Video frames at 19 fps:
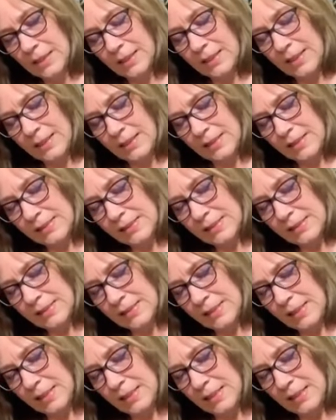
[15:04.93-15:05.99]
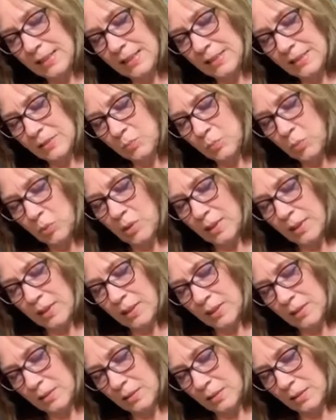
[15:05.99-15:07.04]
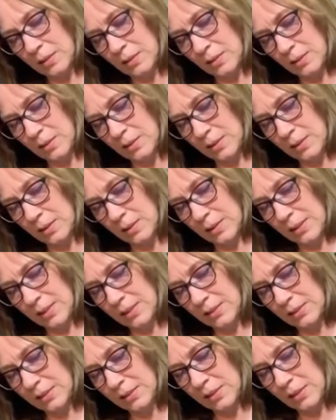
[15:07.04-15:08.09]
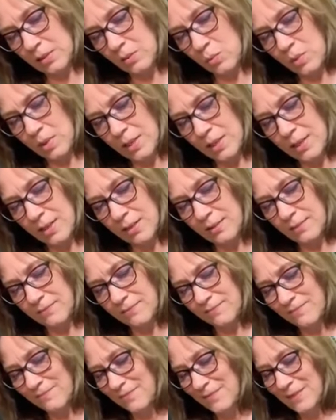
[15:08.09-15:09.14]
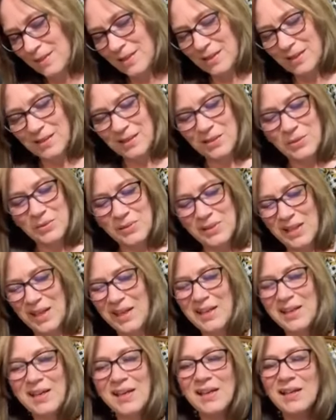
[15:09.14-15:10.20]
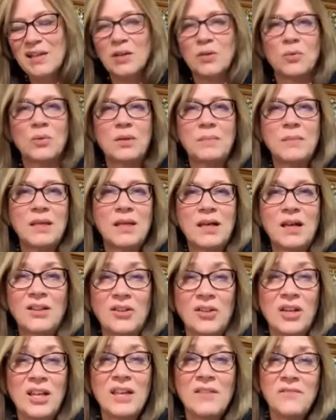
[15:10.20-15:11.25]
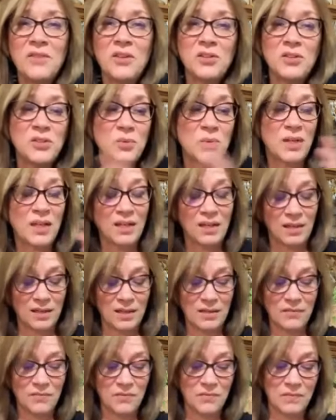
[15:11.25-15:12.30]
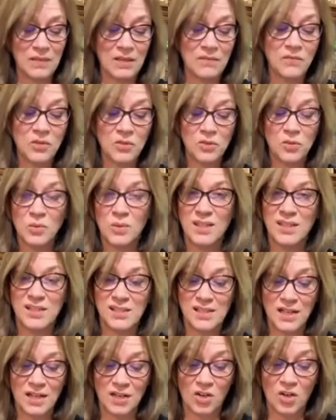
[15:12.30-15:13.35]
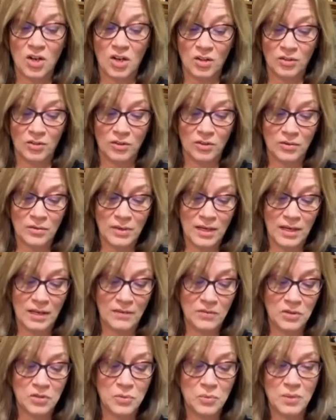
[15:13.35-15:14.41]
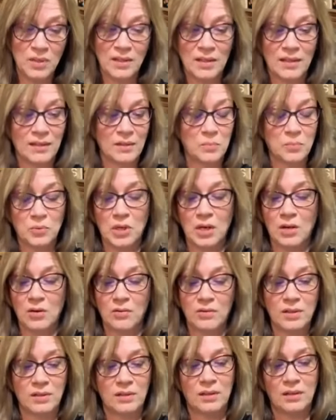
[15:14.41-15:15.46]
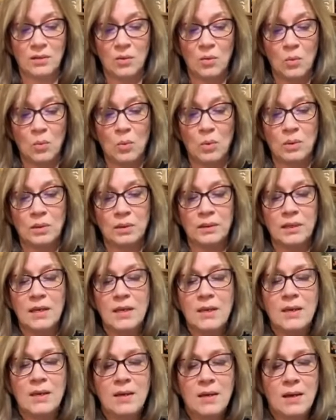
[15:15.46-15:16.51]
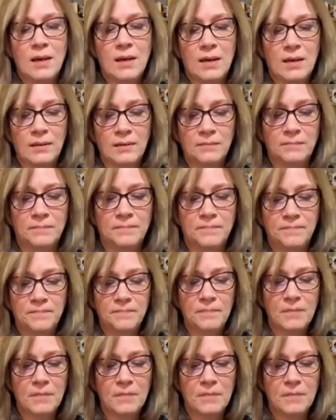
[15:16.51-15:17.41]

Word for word: And again, this is the Anita's brand, the antique white. Use any kind of creamy color. If you're doing if if you're doing this kind of color, okay, if you're doing like the brown and the old, um,